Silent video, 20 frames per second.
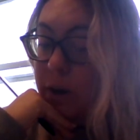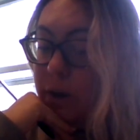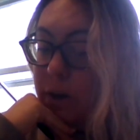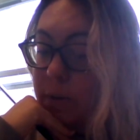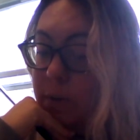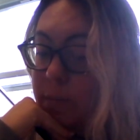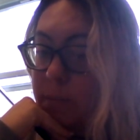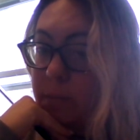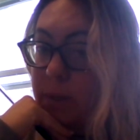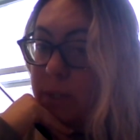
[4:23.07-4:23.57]

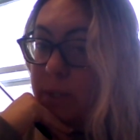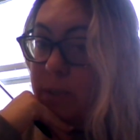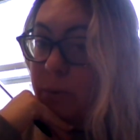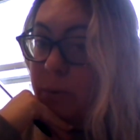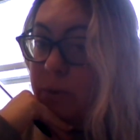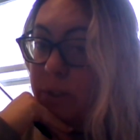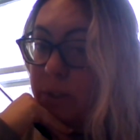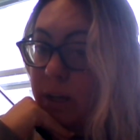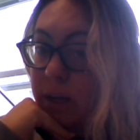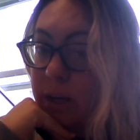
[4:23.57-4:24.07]
that's
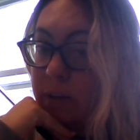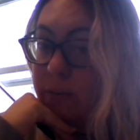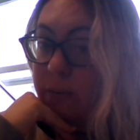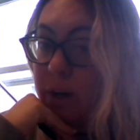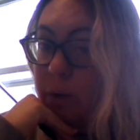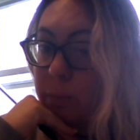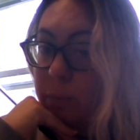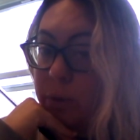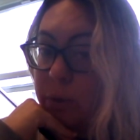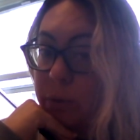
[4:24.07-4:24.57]
supposed to kind of
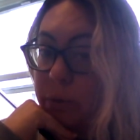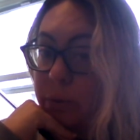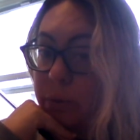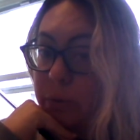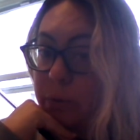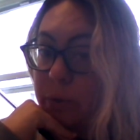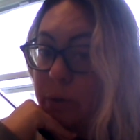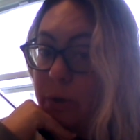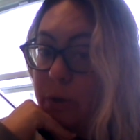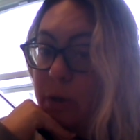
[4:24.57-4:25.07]
help
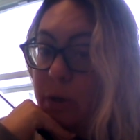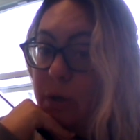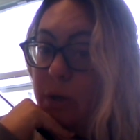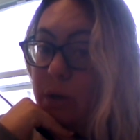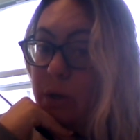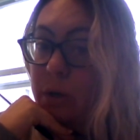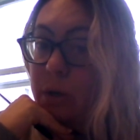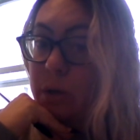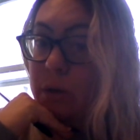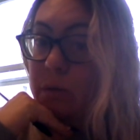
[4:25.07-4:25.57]
you
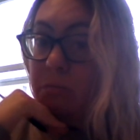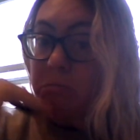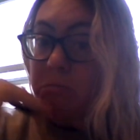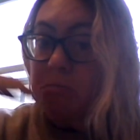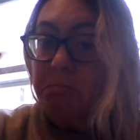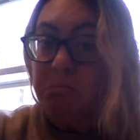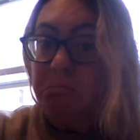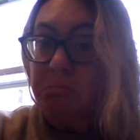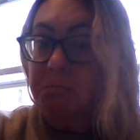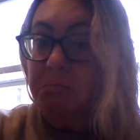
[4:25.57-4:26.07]

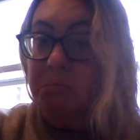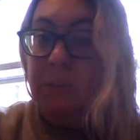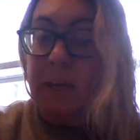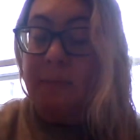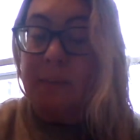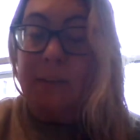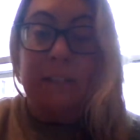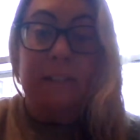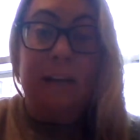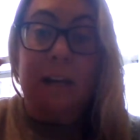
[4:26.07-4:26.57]

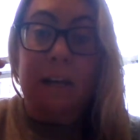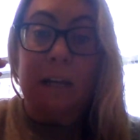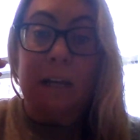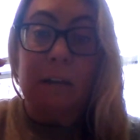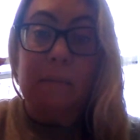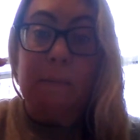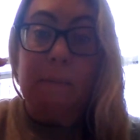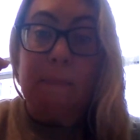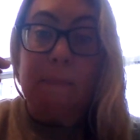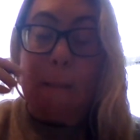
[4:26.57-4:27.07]
get the
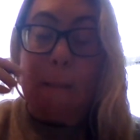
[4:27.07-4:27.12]
setting